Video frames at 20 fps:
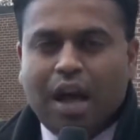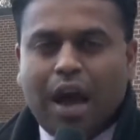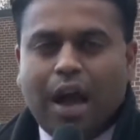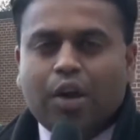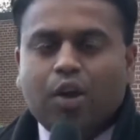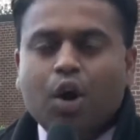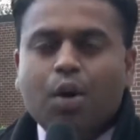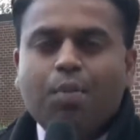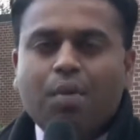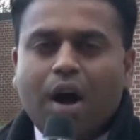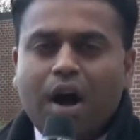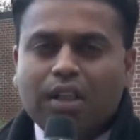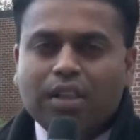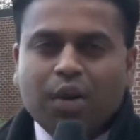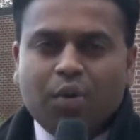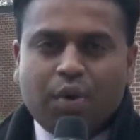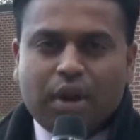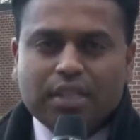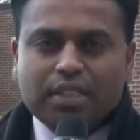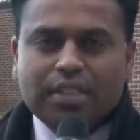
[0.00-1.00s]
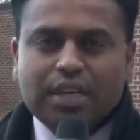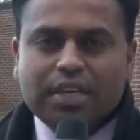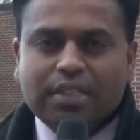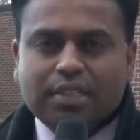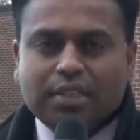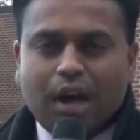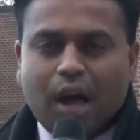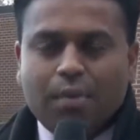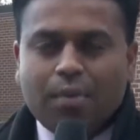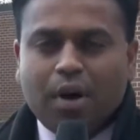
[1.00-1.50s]
I hope all the
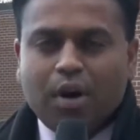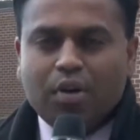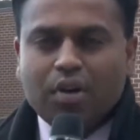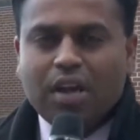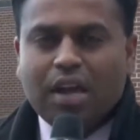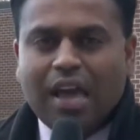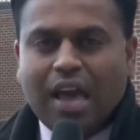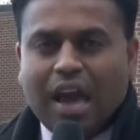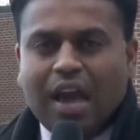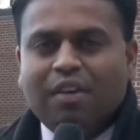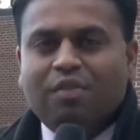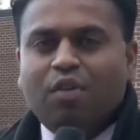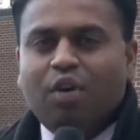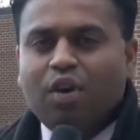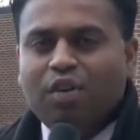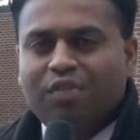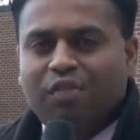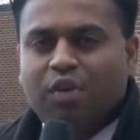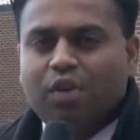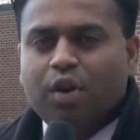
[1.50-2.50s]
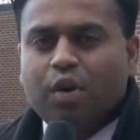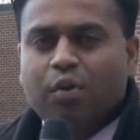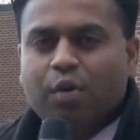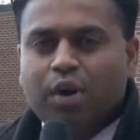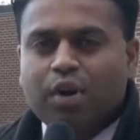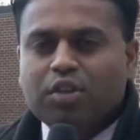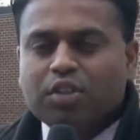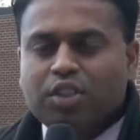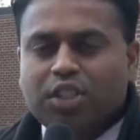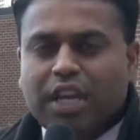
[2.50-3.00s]
residents come out and vote for a
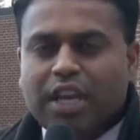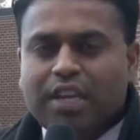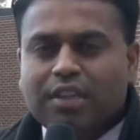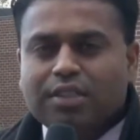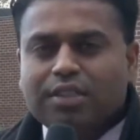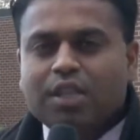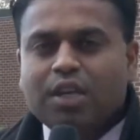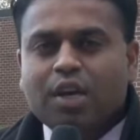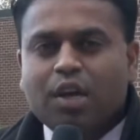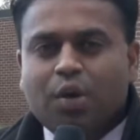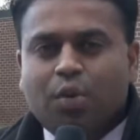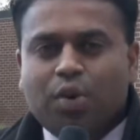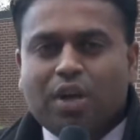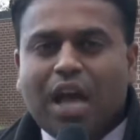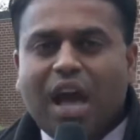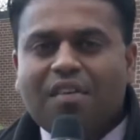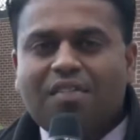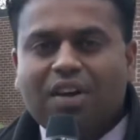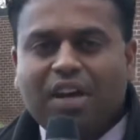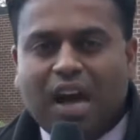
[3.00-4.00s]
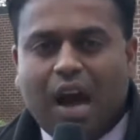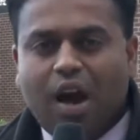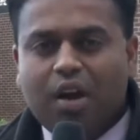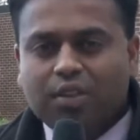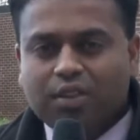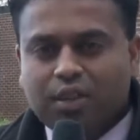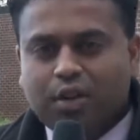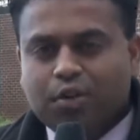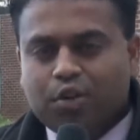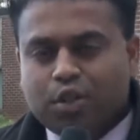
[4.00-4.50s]
real change. We have a
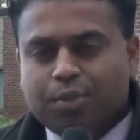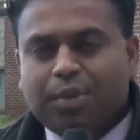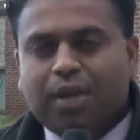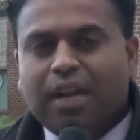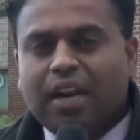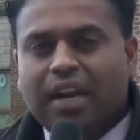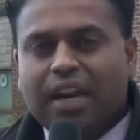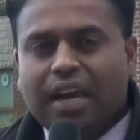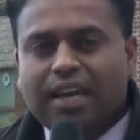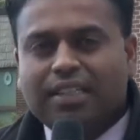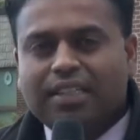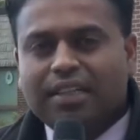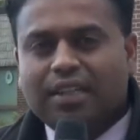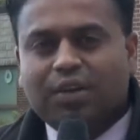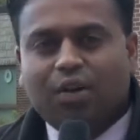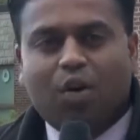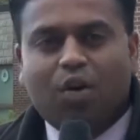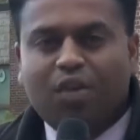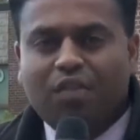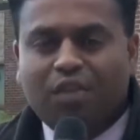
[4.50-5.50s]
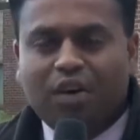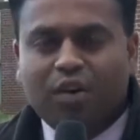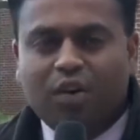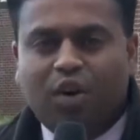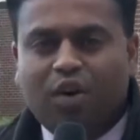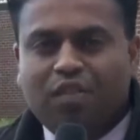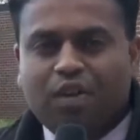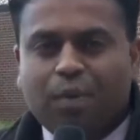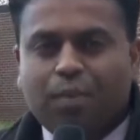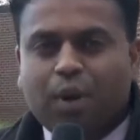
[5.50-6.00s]
councillor who's been elected over and
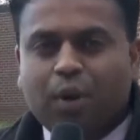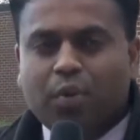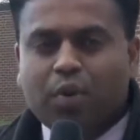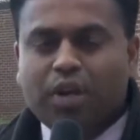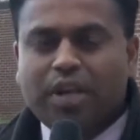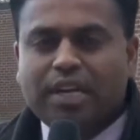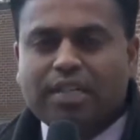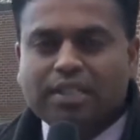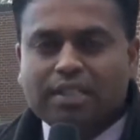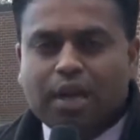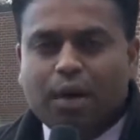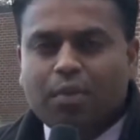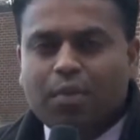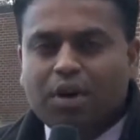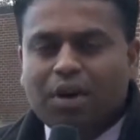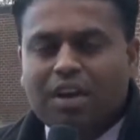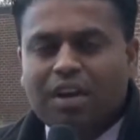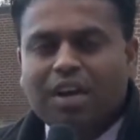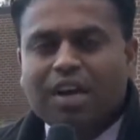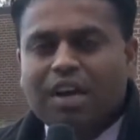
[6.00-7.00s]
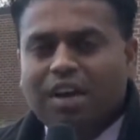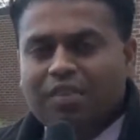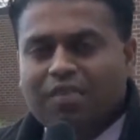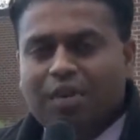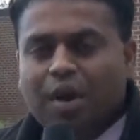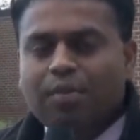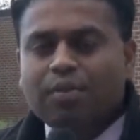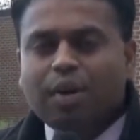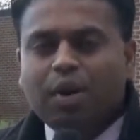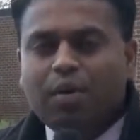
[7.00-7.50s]
over, but we need someone
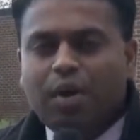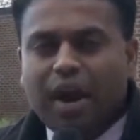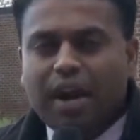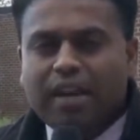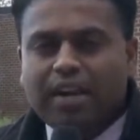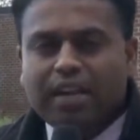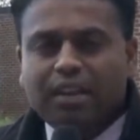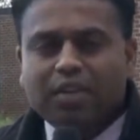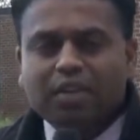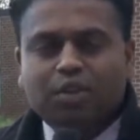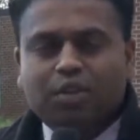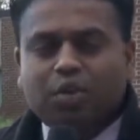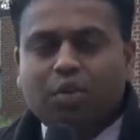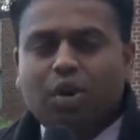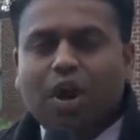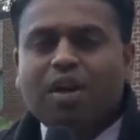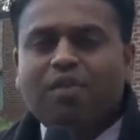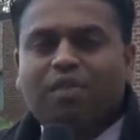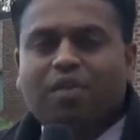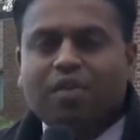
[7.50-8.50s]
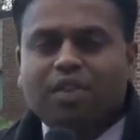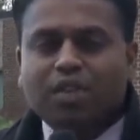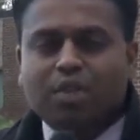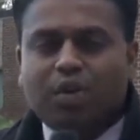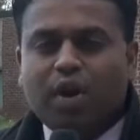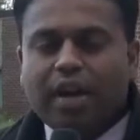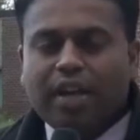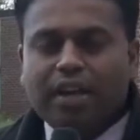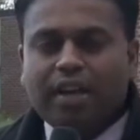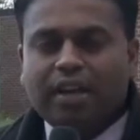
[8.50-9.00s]
from the riding to run for this
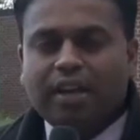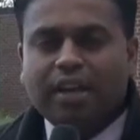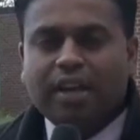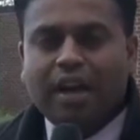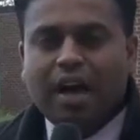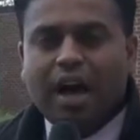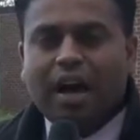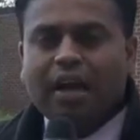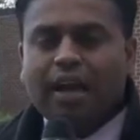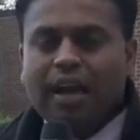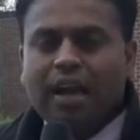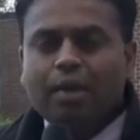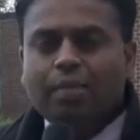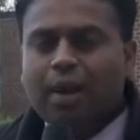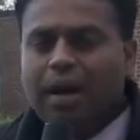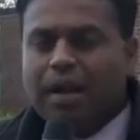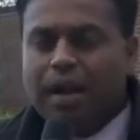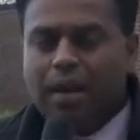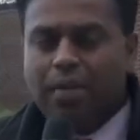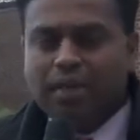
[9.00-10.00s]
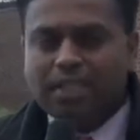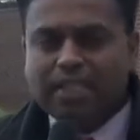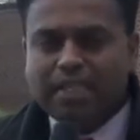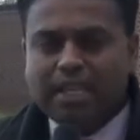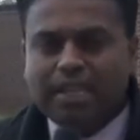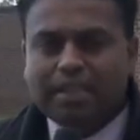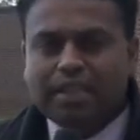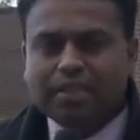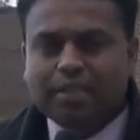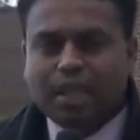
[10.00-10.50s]
riding. Again, my name is
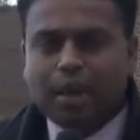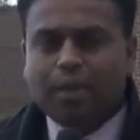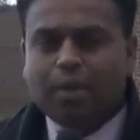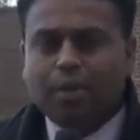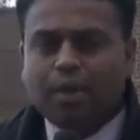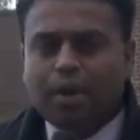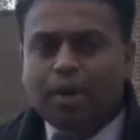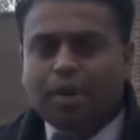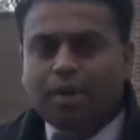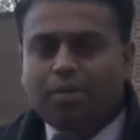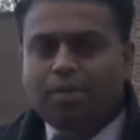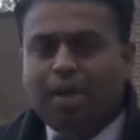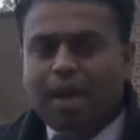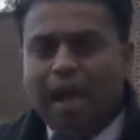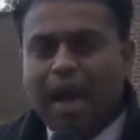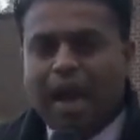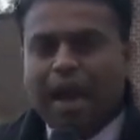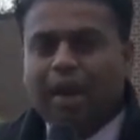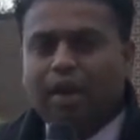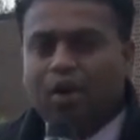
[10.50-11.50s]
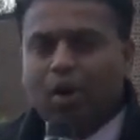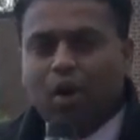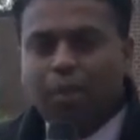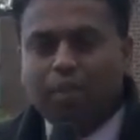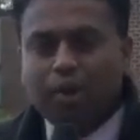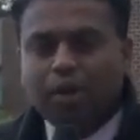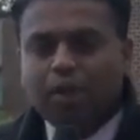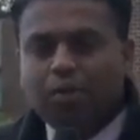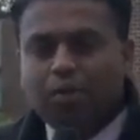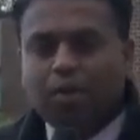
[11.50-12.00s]
Neethan Saba, and I'm
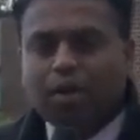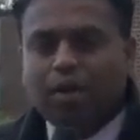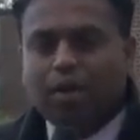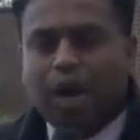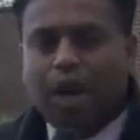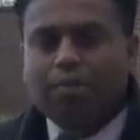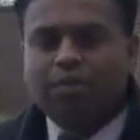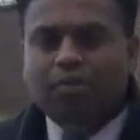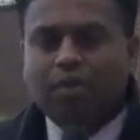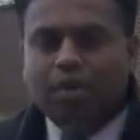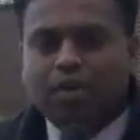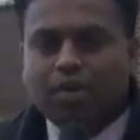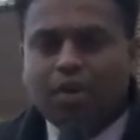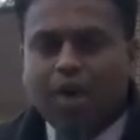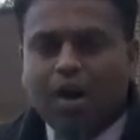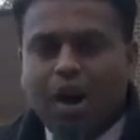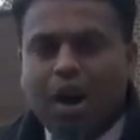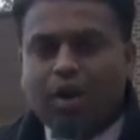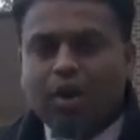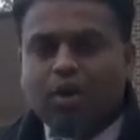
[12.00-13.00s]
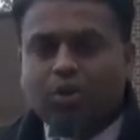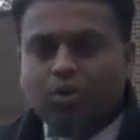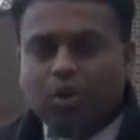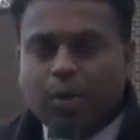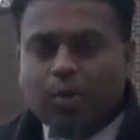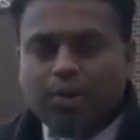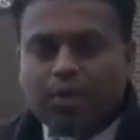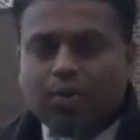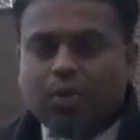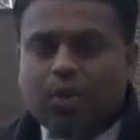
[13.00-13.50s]
hoping you can come vote on October